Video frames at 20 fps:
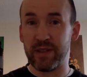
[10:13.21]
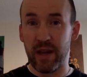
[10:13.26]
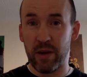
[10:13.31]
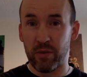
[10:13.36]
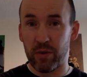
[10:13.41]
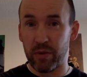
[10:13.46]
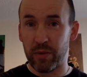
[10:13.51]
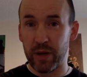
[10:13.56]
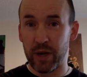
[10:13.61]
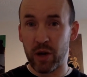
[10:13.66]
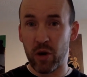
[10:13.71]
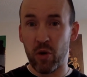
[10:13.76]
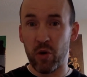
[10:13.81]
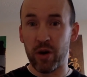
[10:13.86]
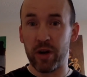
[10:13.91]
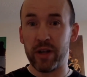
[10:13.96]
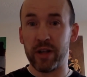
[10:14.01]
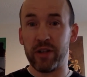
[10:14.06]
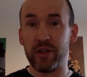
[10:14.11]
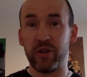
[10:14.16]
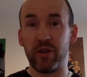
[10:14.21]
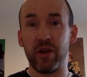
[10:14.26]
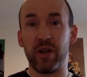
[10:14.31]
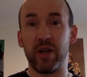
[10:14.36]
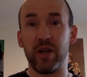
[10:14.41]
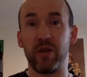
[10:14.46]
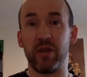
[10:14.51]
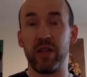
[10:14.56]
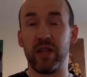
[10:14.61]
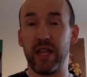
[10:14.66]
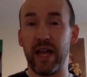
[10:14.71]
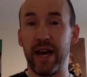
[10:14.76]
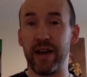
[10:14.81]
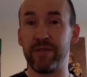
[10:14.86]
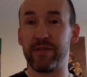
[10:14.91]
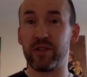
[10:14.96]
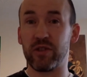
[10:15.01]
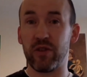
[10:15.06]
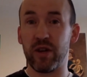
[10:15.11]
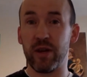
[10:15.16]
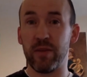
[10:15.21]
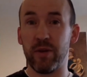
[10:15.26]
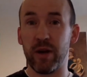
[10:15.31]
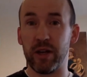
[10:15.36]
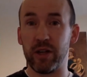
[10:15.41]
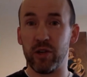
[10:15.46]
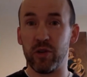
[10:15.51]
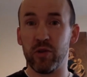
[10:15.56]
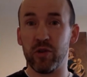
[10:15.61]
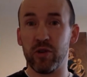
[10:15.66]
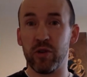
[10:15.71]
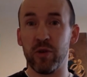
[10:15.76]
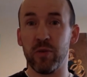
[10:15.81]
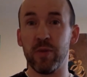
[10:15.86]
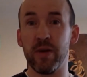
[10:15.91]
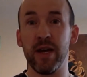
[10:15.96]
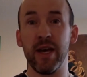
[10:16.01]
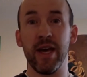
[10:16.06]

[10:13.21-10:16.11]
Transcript: that were recorded during the live stream on YouTube.